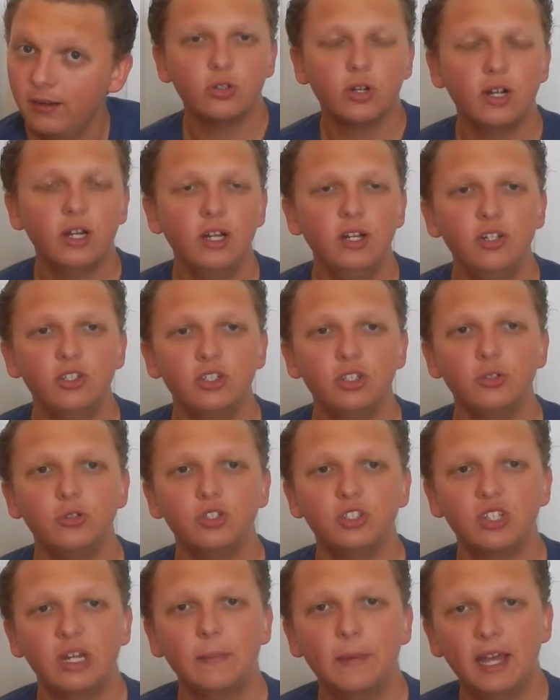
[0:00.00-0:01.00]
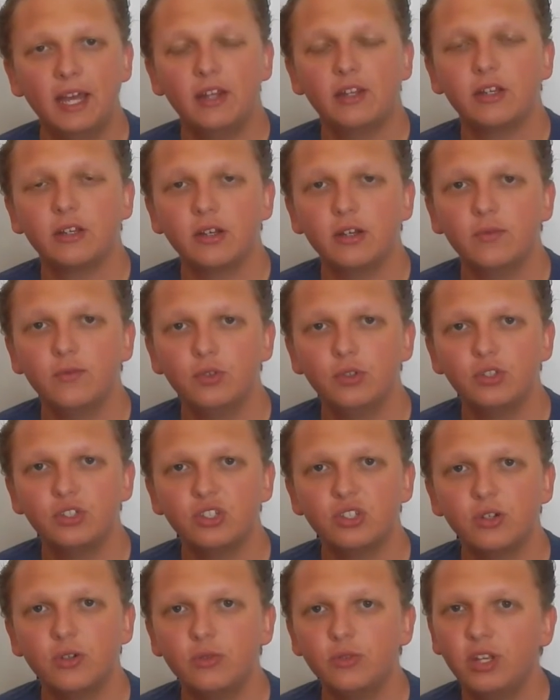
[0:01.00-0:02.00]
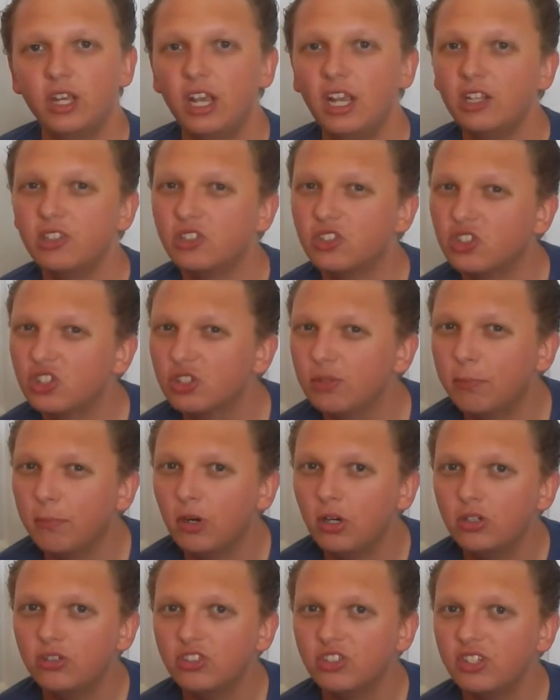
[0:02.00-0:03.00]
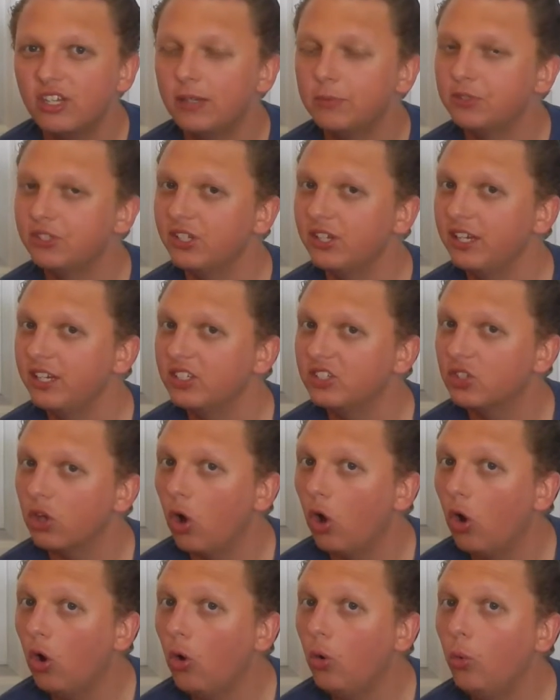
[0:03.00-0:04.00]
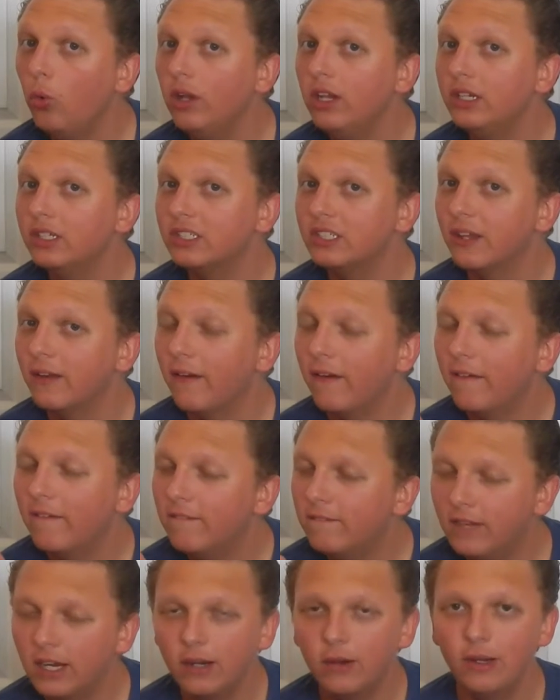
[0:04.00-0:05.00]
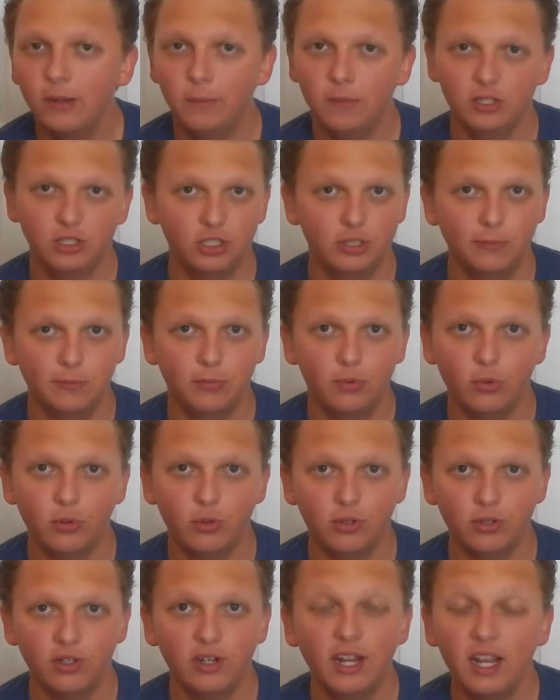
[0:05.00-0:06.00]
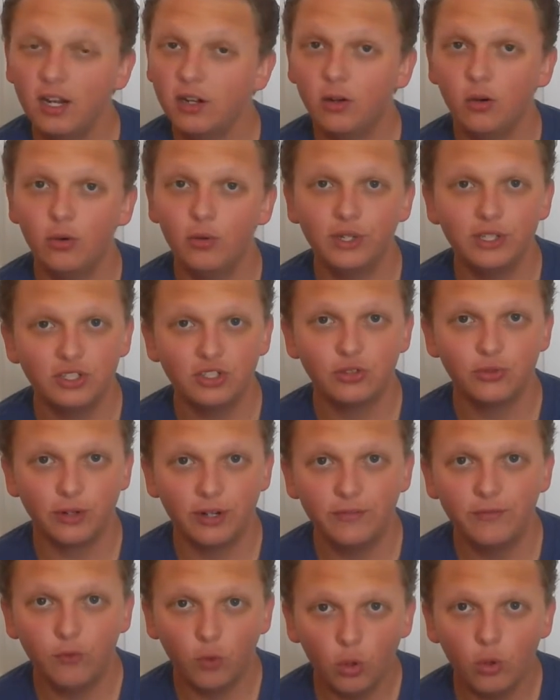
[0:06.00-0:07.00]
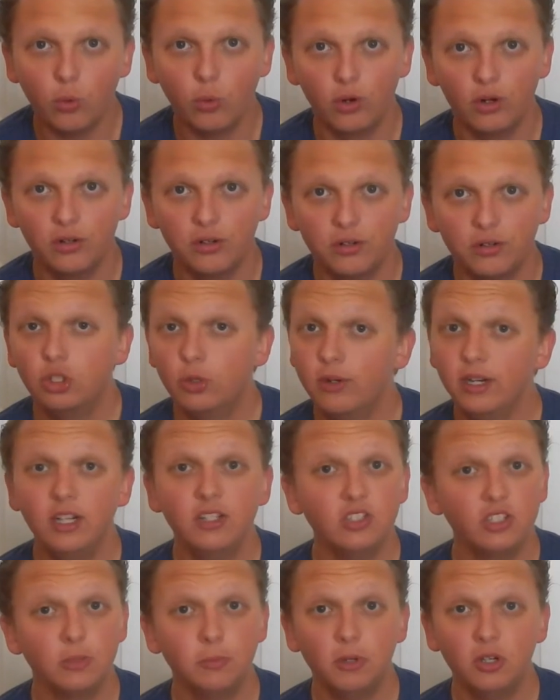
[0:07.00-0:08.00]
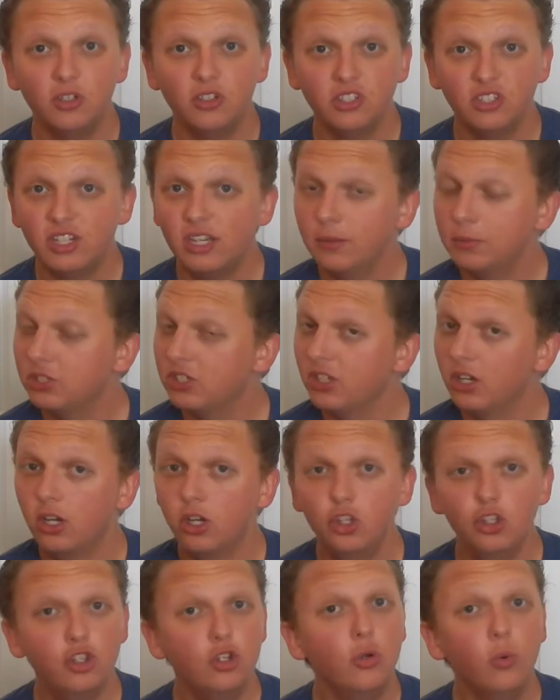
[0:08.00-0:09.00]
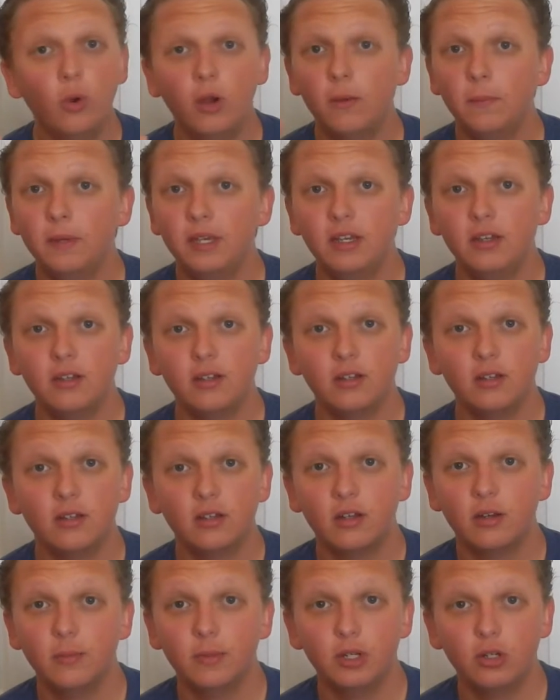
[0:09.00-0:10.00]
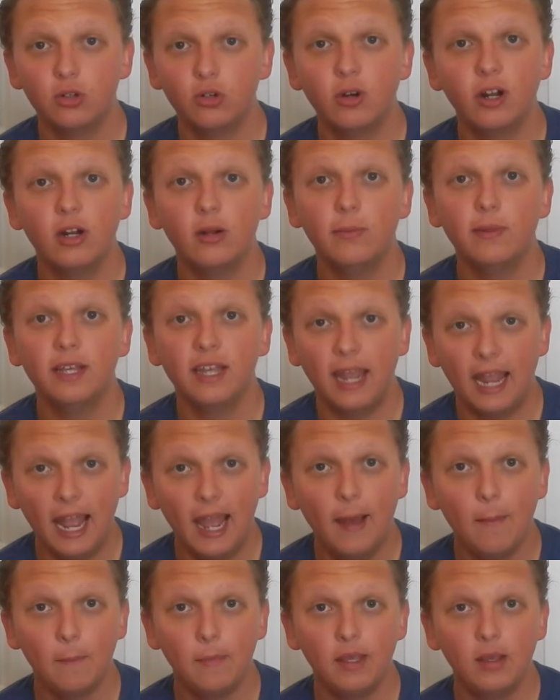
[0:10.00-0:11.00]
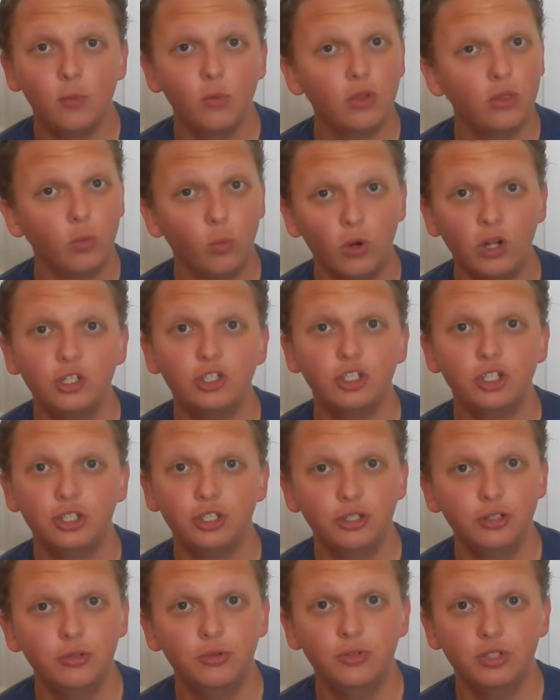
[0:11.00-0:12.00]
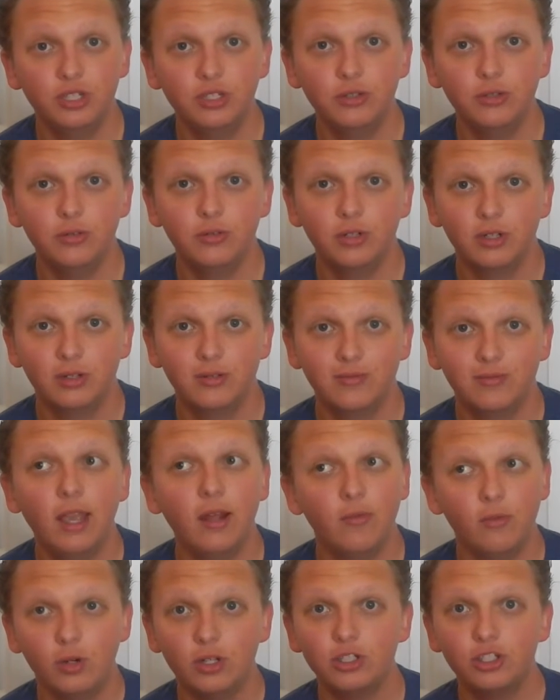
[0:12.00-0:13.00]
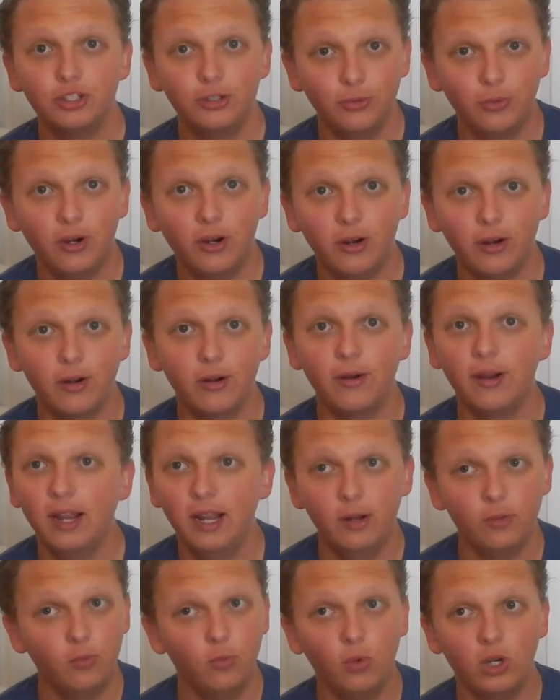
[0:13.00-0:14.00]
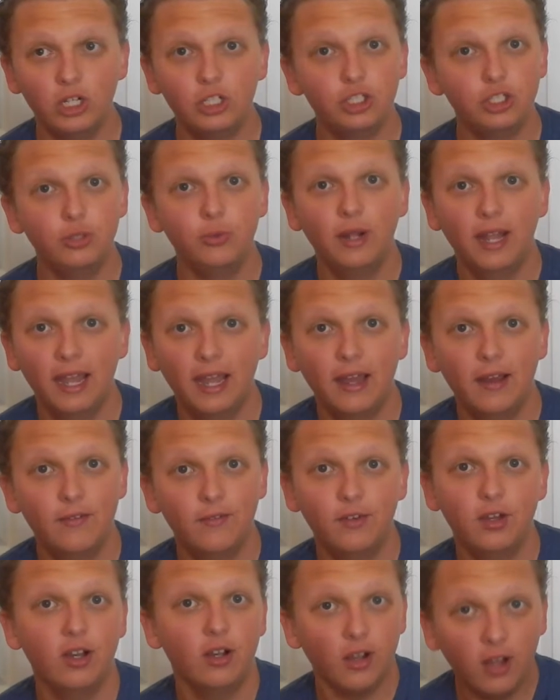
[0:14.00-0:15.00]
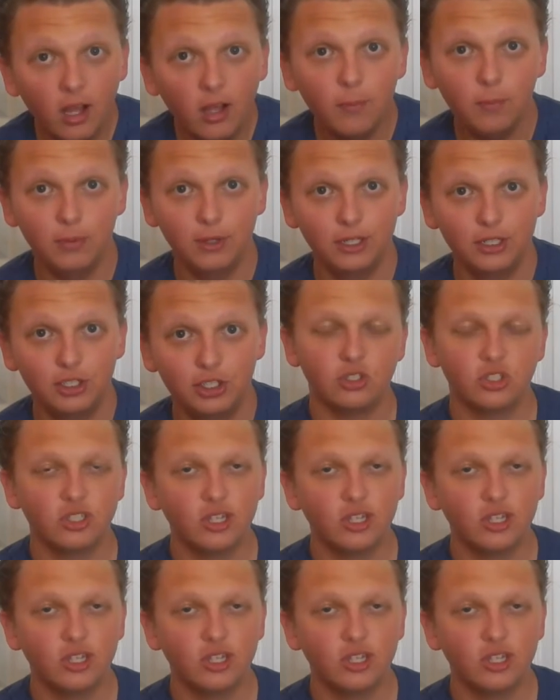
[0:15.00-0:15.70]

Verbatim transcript: Trying to step out of the comfort zone in small steps is always very much important and always straightforward. Do it in small steps, you will become incredibly happy with what you do and what you are and what you have accomplished.